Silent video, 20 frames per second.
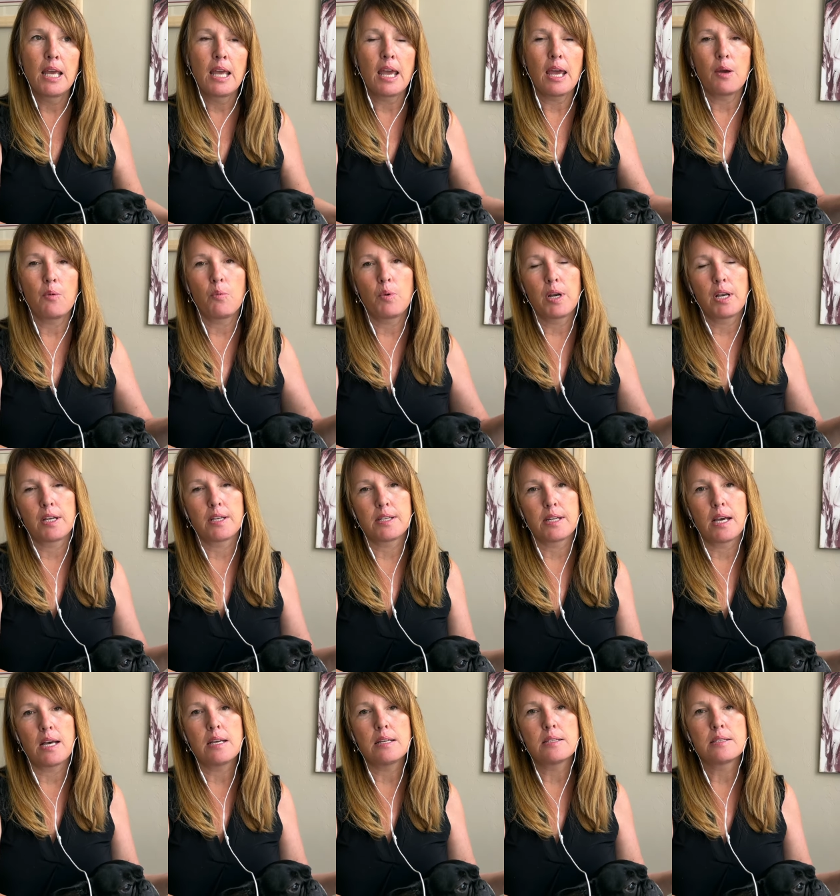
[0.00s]
And what it
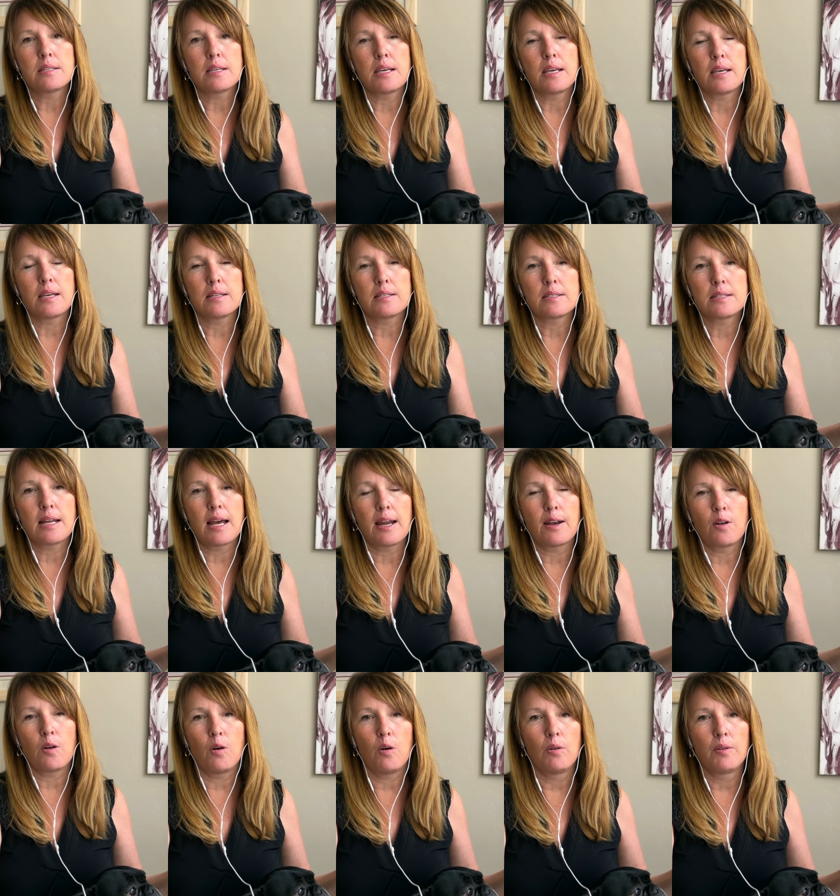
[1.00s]
does is
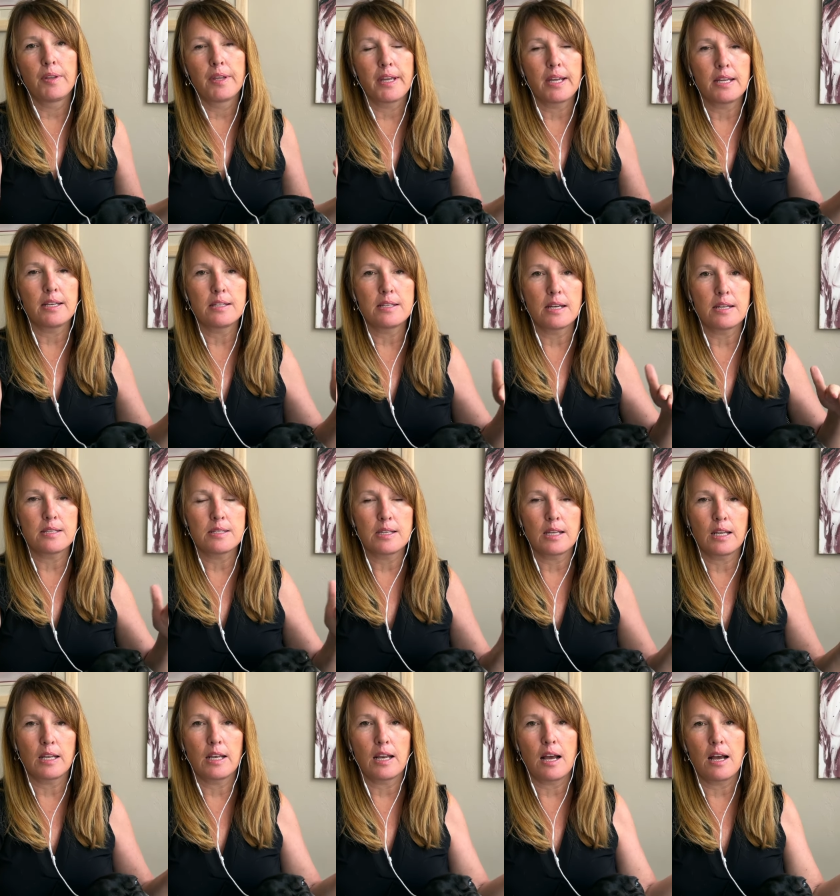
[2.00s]
not only does
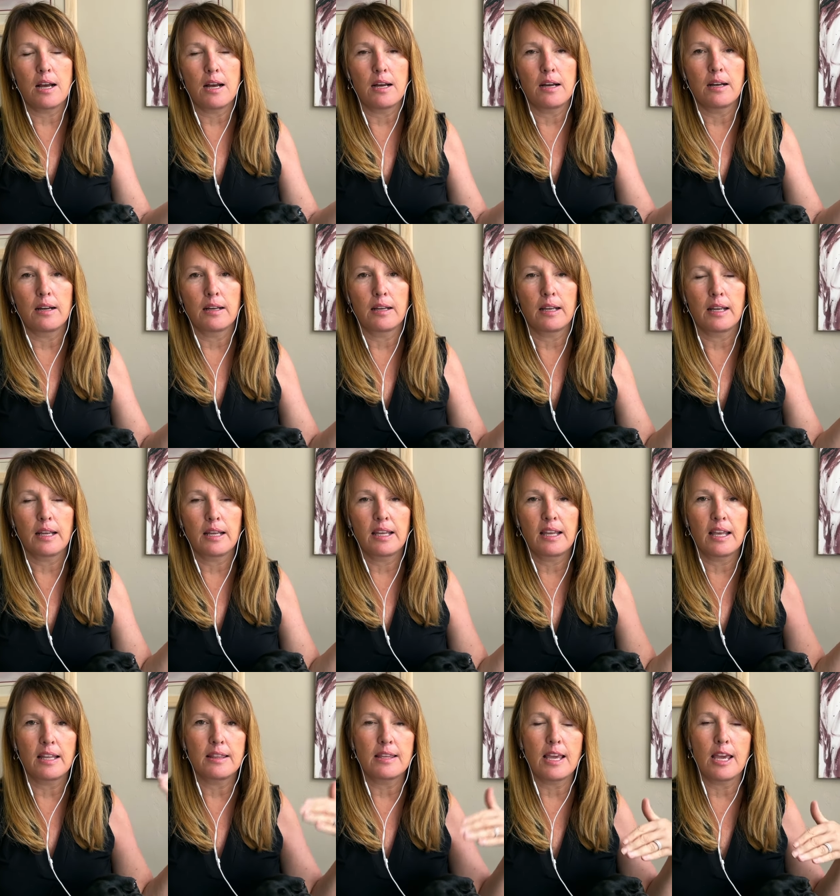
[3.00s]
it uh,
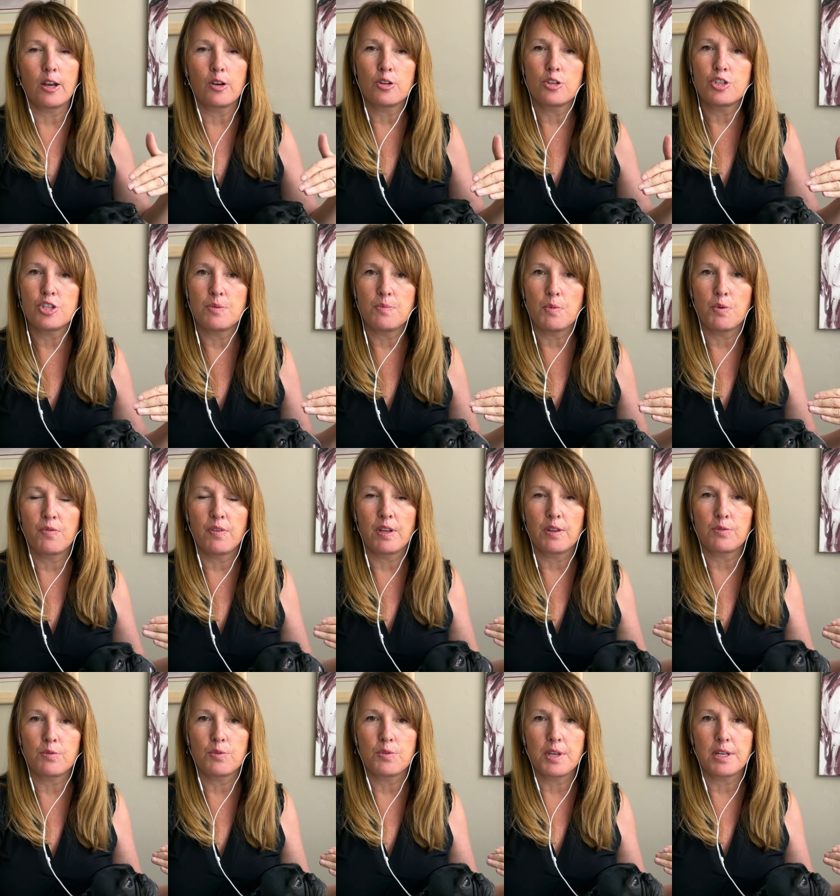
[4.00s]
get the energy
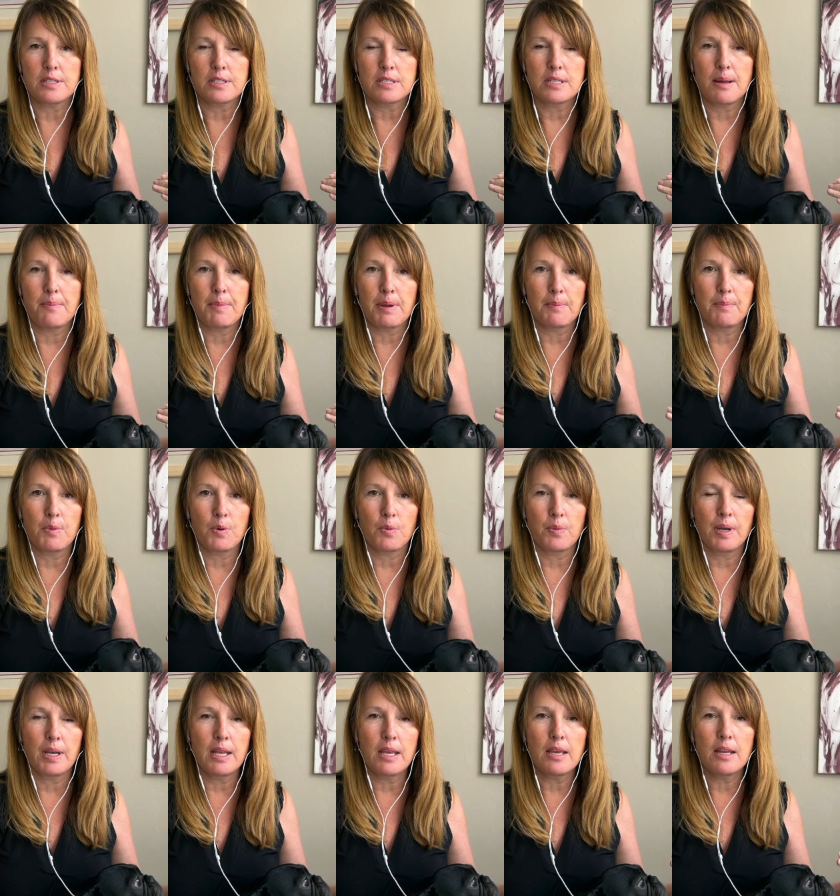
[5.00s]
moving through that stomach
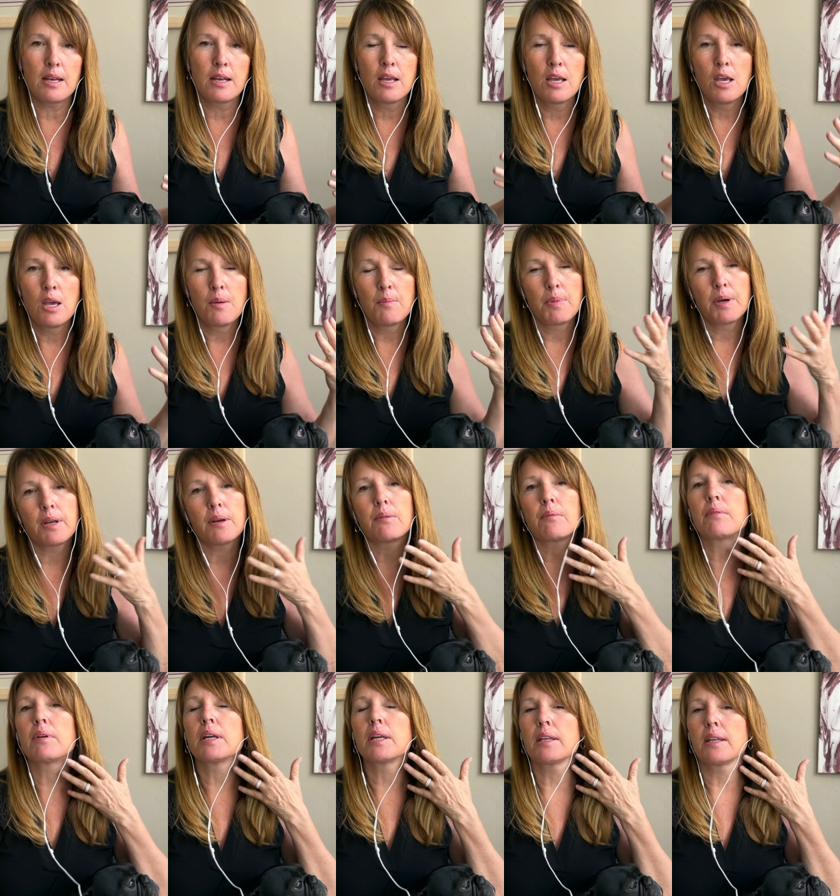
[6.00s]
meridian, but it
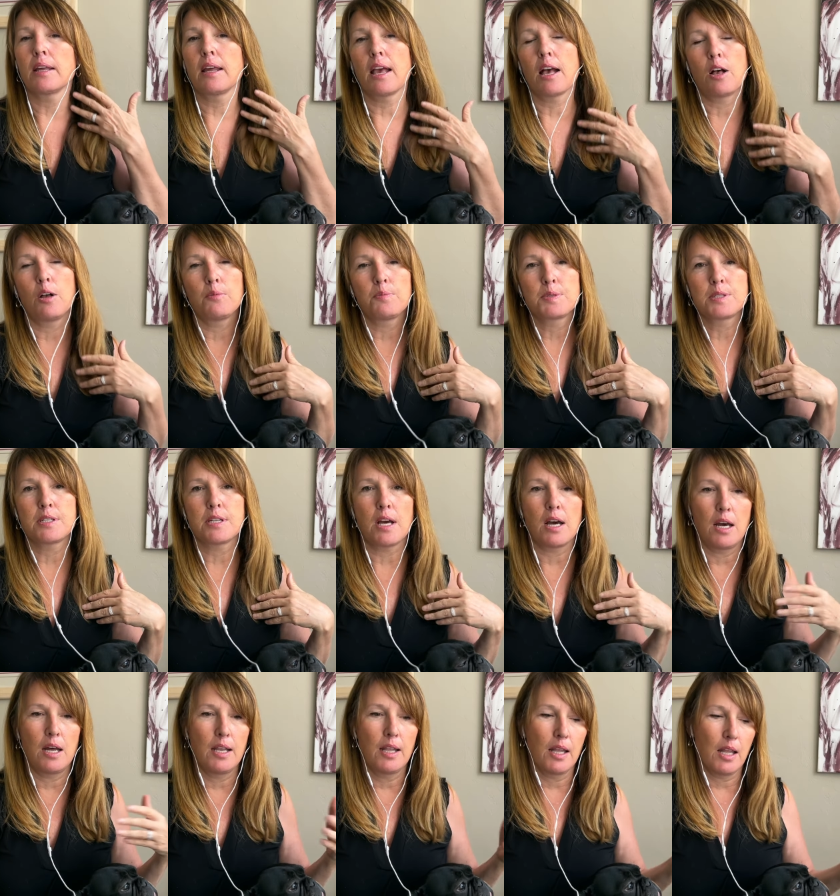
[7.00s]
really helps
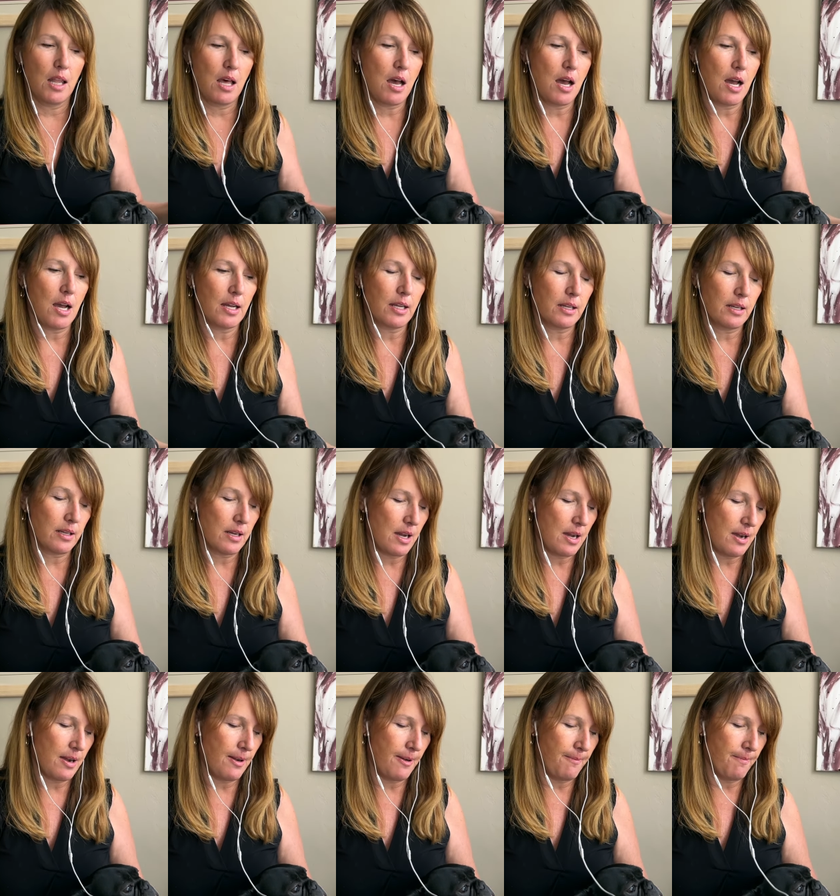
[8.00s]
to unlock
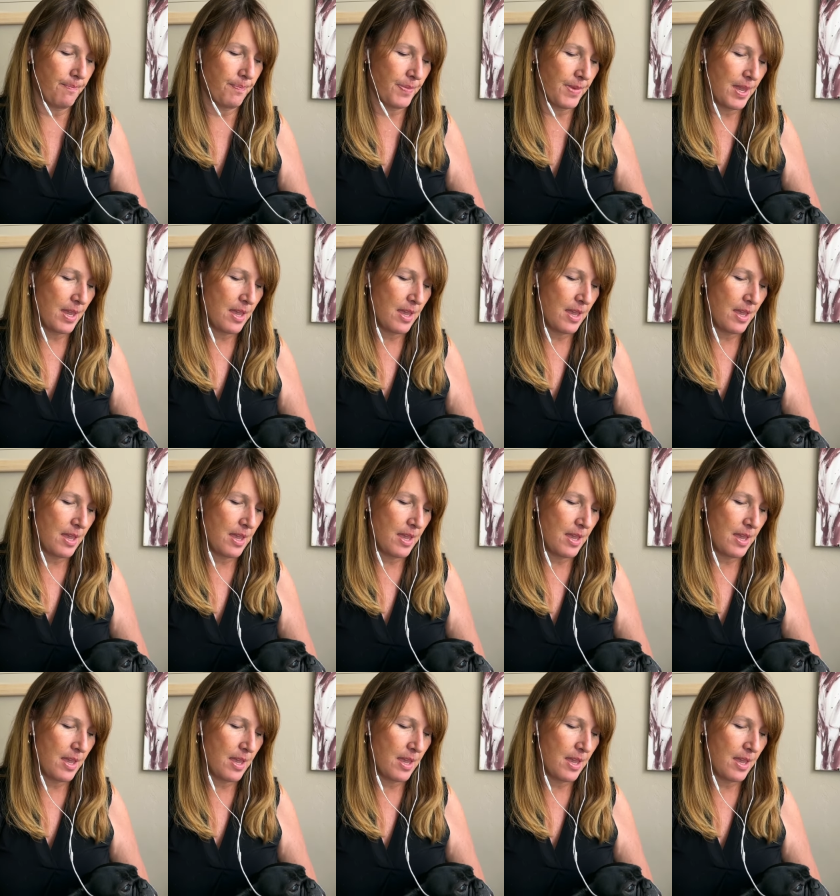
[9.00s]
um,